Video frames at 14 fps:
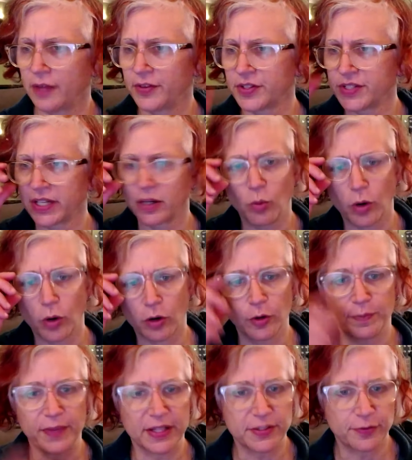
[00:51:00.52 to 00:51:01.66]
There's like a work
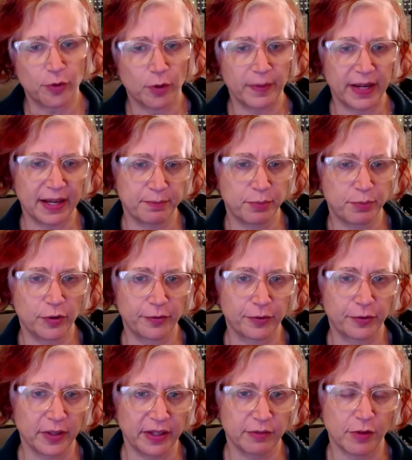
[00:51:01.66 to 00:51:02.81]
group that's forming. I'm
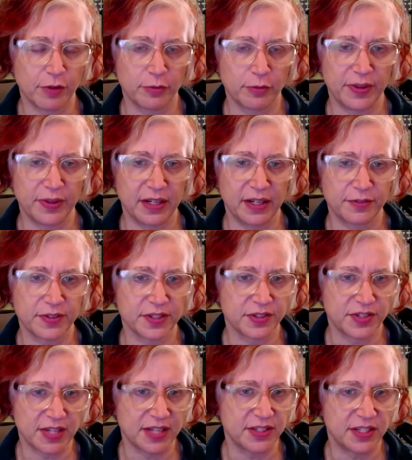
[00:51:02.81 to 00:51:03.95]
peripherally involved with it of
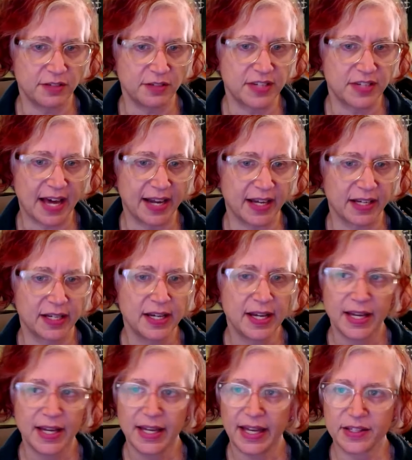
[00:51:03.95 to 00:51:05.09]
sensitive data
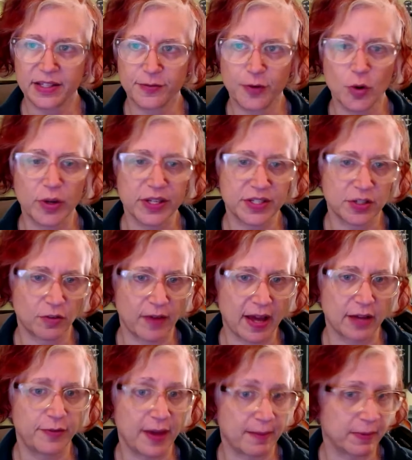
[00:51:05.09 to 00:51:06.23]
it's focused
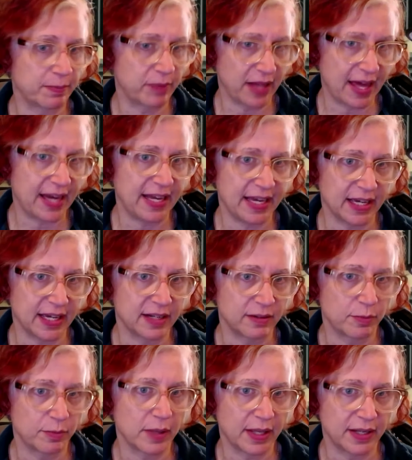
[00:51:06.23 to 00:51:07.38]
around family planning
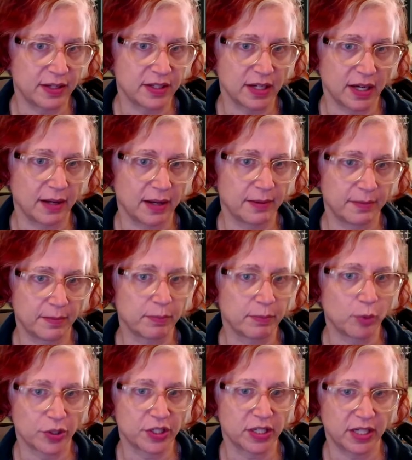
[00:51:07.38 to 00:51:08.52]
and and um,
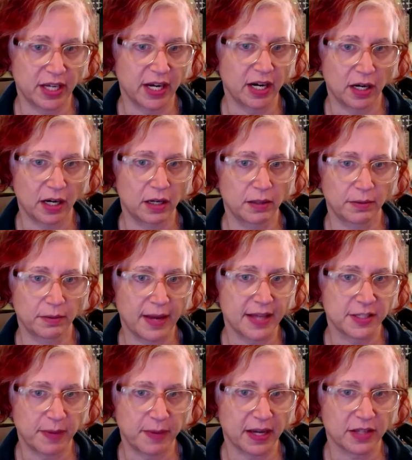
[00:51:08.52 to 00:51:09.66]
abortion care
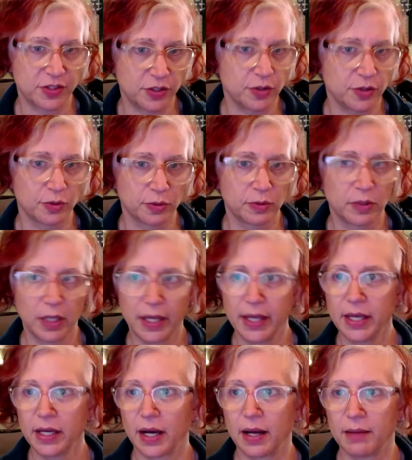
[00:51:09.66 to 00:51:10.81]
aspects too,
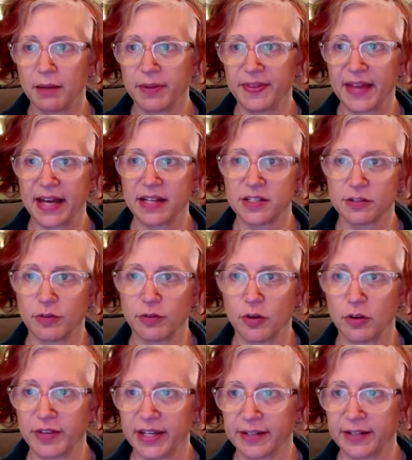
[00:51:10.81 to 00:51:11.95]
um, but that is
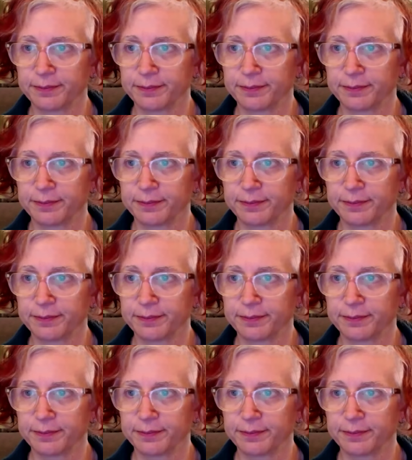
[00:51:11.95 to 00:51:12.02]
evolving.